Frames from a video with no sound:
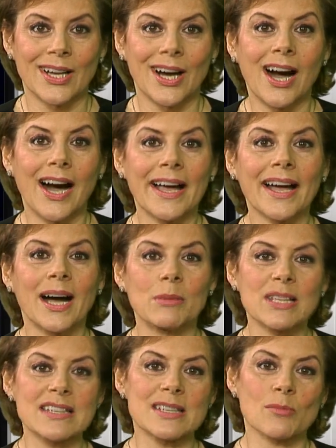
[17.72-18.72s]
Hi, I'm
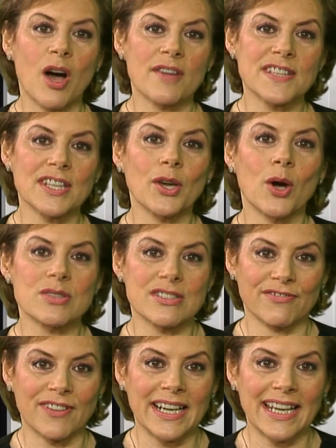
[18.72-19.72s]
Liz Naumovski, host
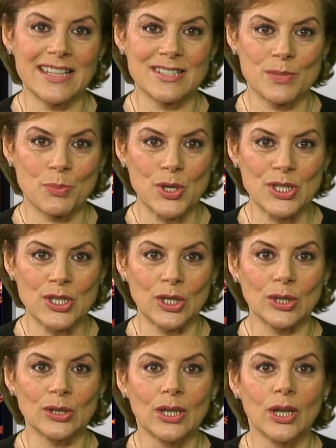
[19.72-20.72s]
of Finance is
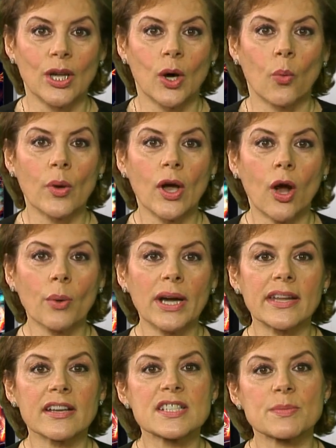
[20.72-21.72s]
Personal. We
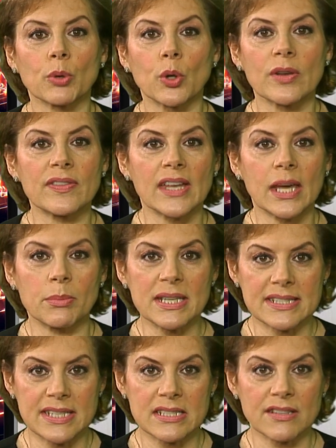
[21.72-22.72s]
already explored the
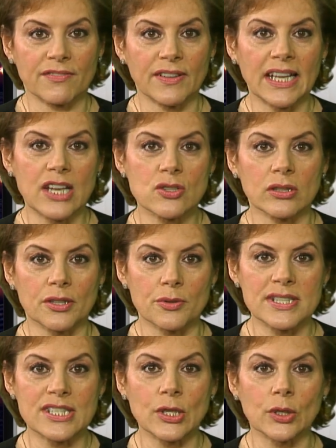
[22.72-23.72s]
ABCs of financial
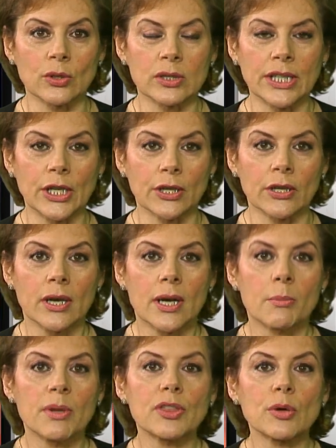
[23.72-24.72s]
literacy earlier,
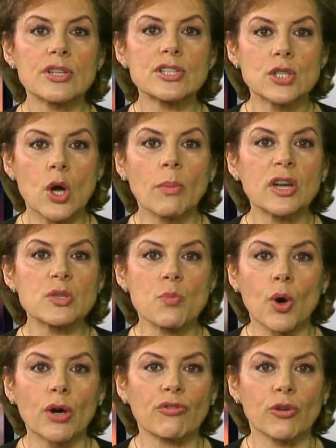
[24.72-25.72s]
but there is so much
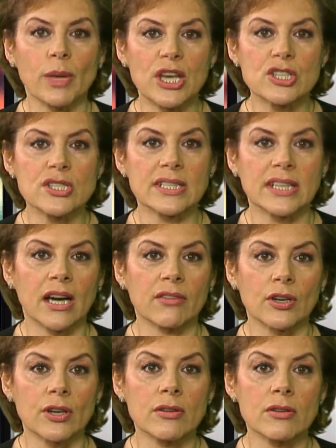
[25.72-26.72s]
more information to
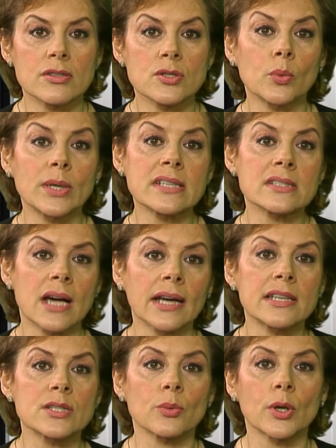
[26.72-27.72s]
cover, so we
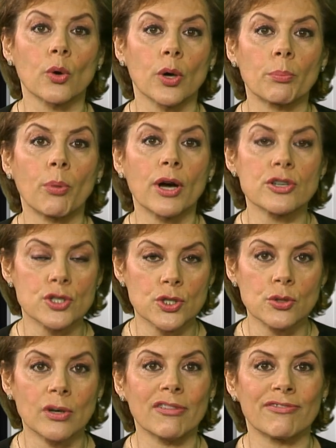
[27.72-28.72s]
decided to record part
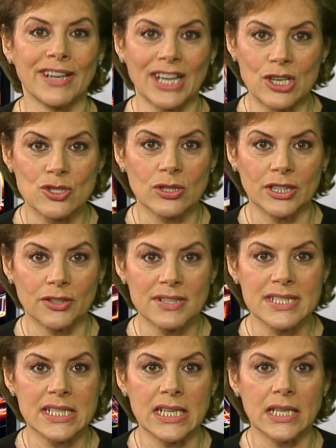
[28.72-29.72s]
2 of financial
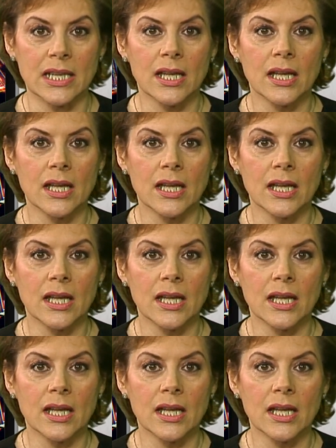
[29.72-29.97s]
literacy.